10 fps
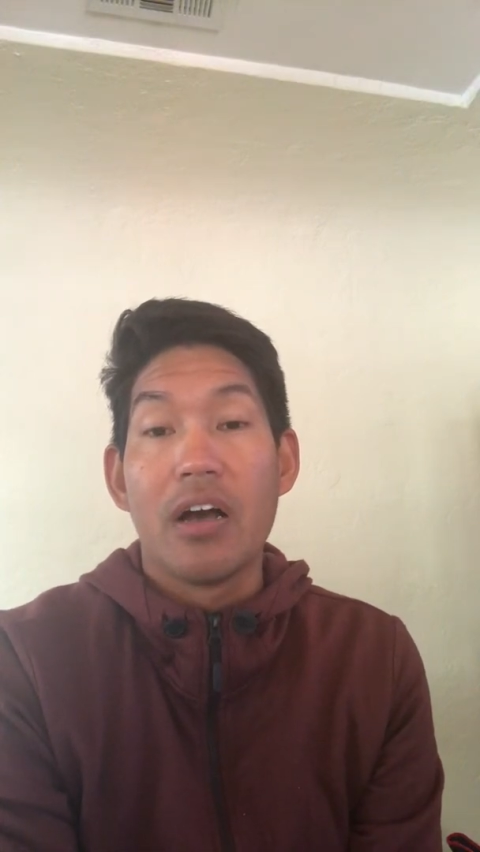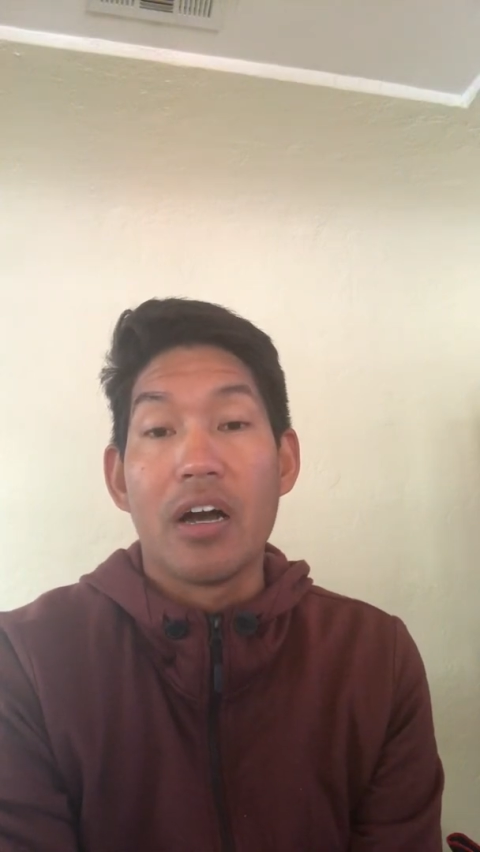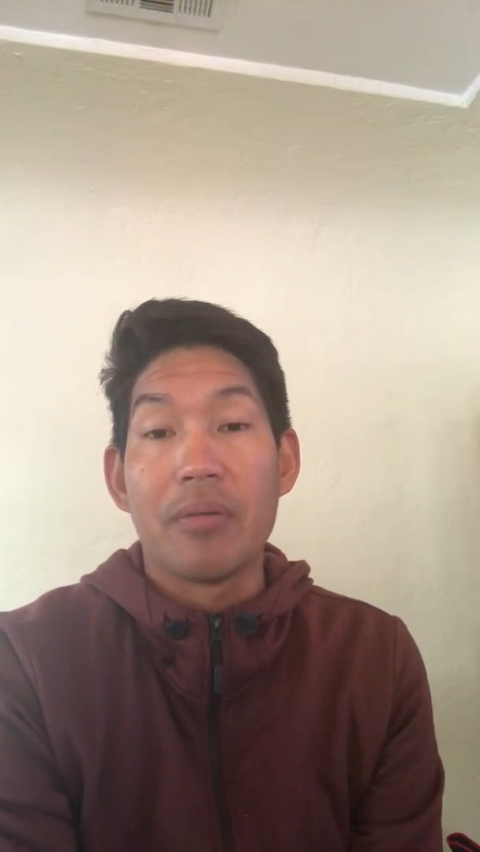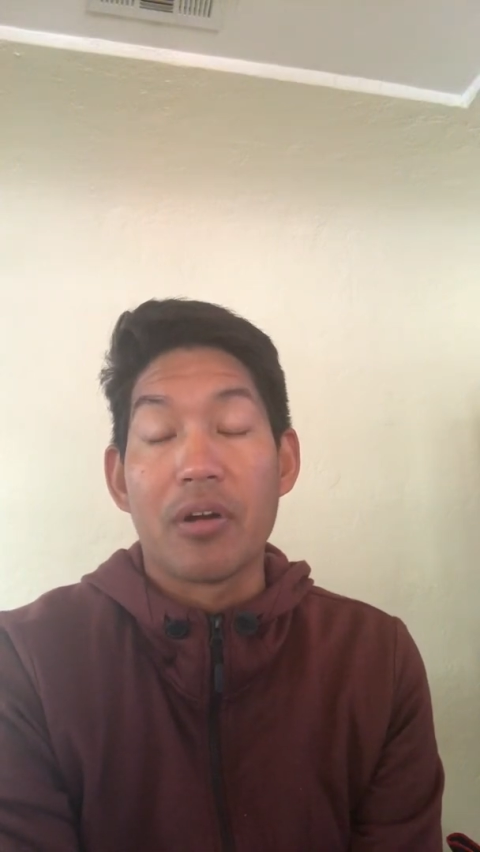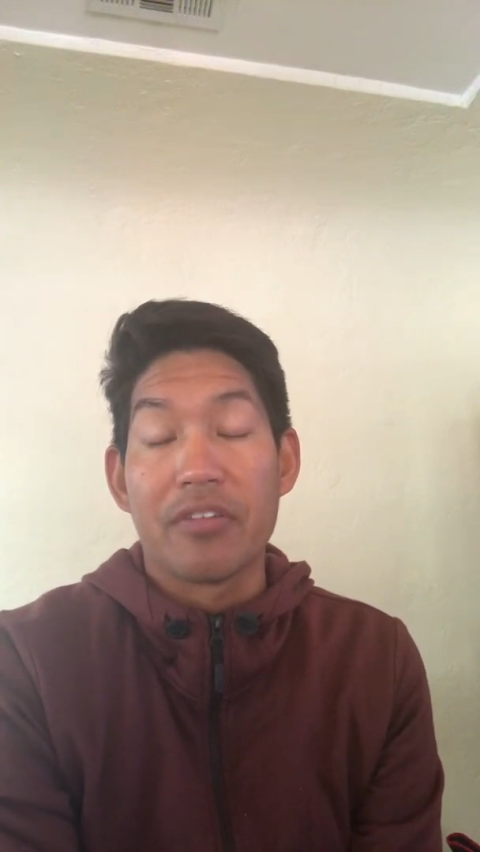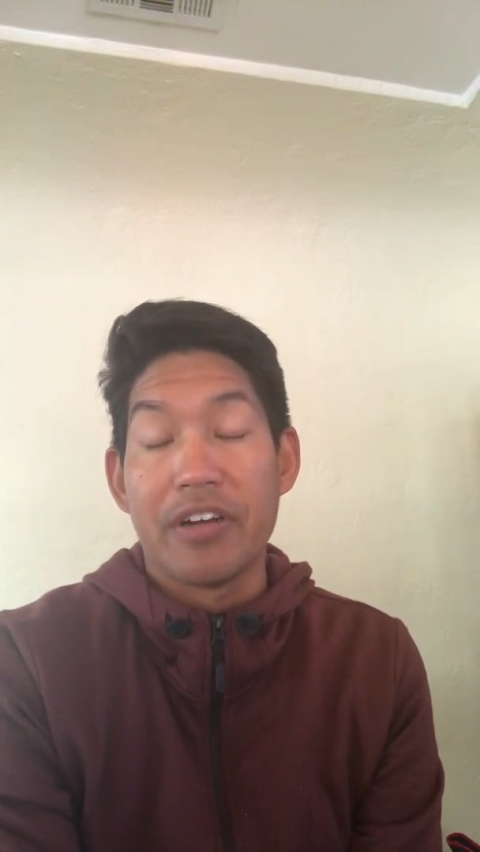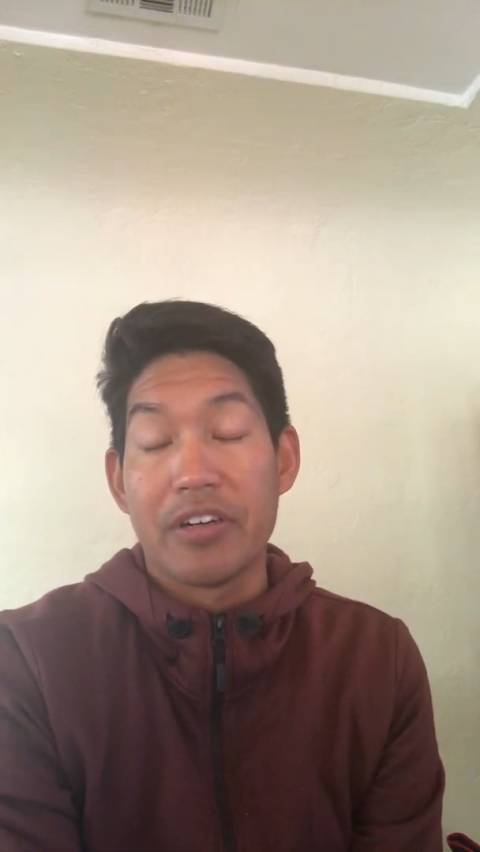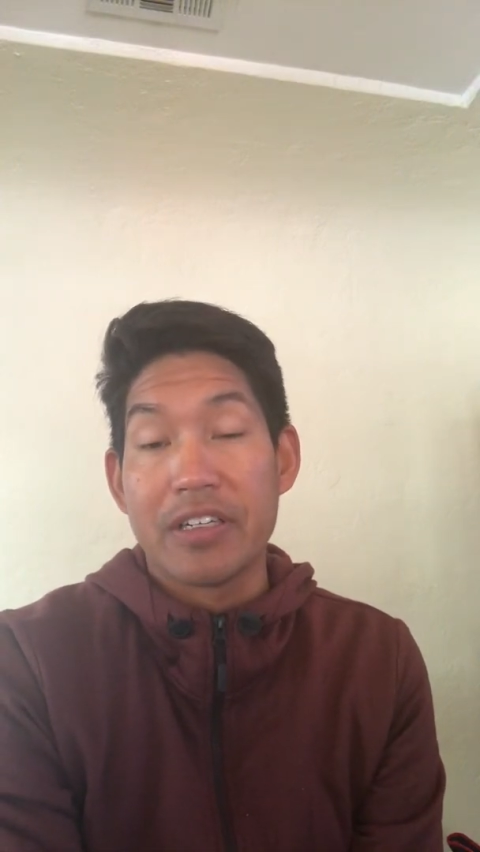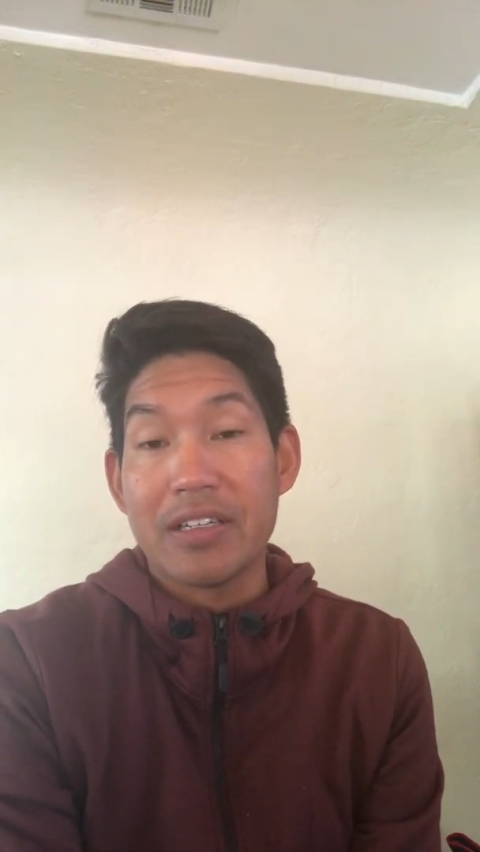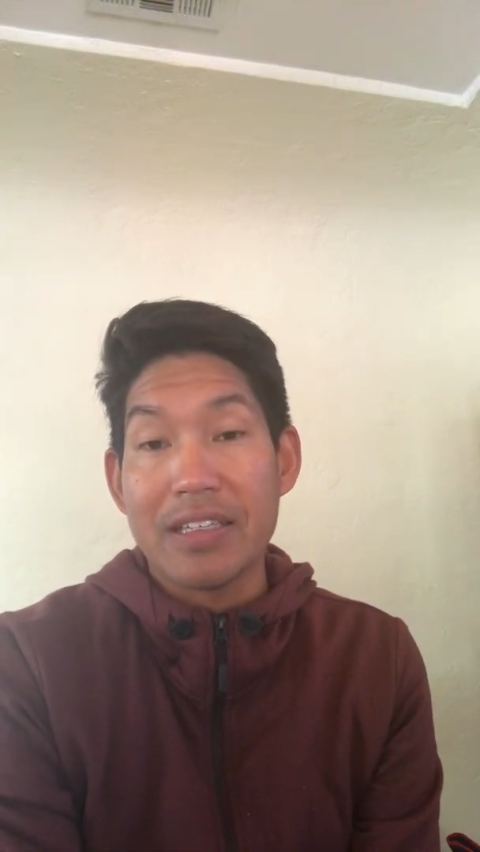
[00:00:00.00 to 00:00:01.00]
are
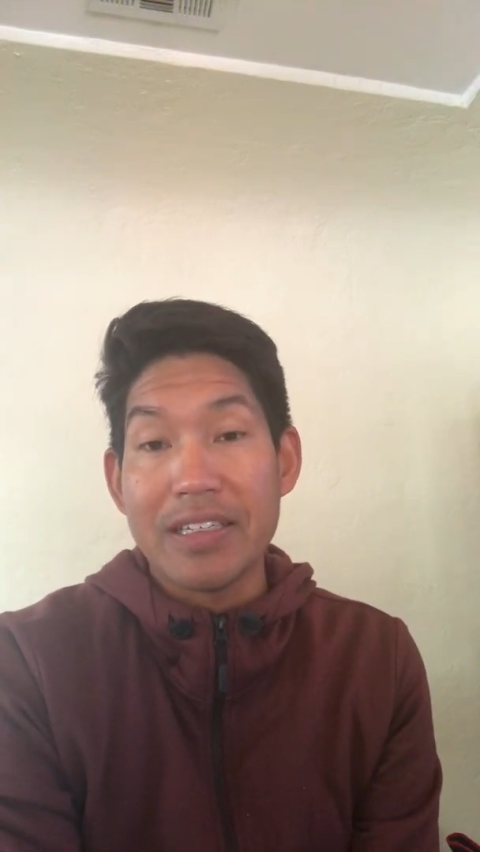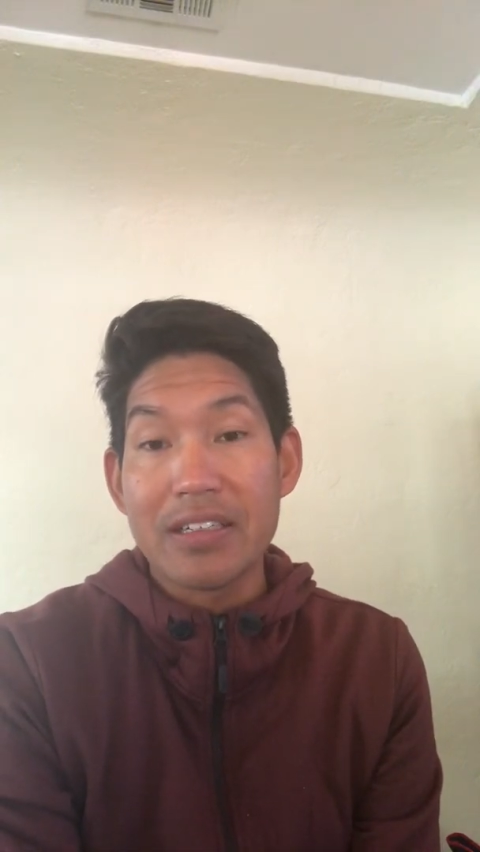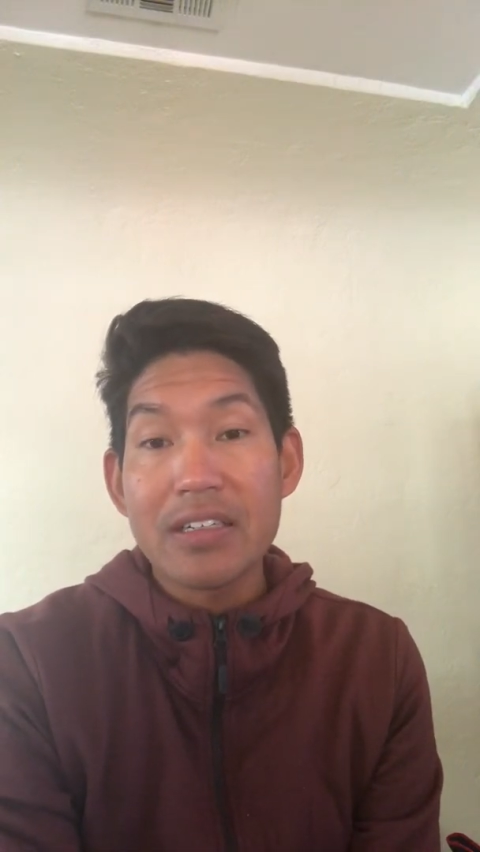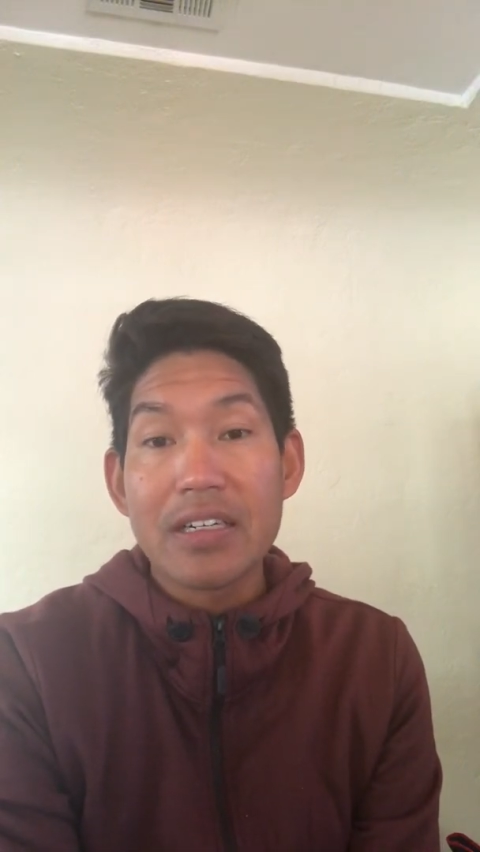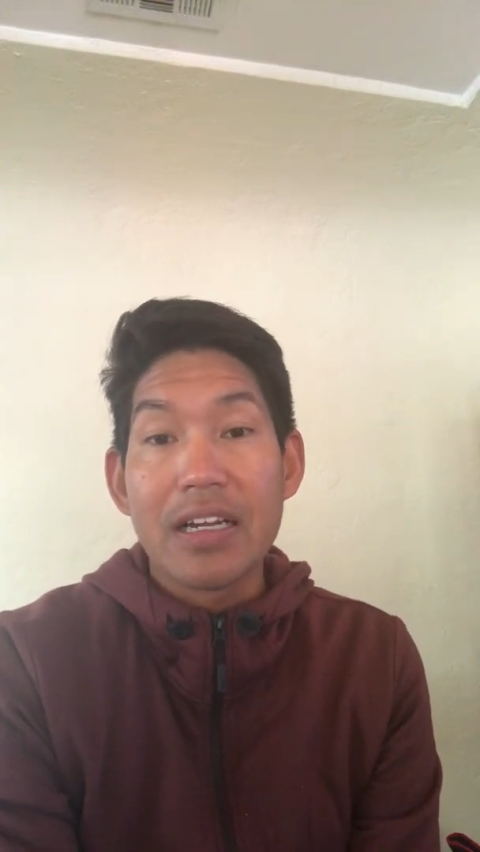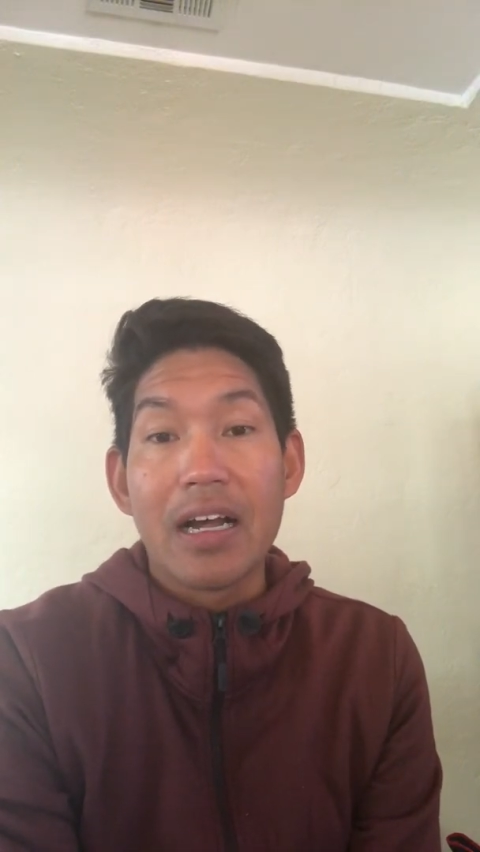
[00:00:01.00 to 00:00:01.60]
very clear,